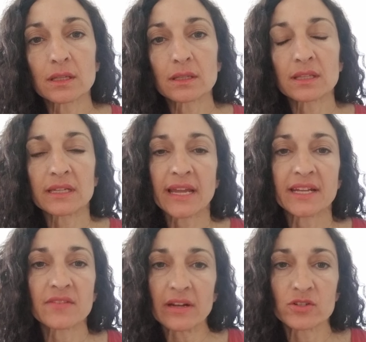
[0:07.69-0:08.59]
the
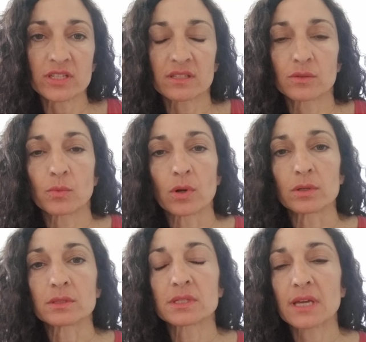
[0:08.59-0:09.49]
negative energies in the
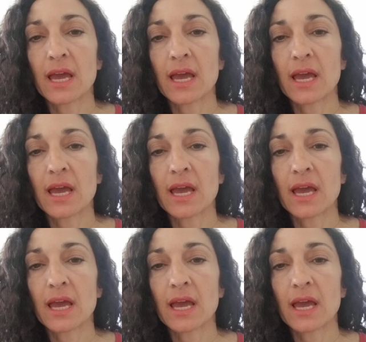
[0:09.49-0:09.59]
world,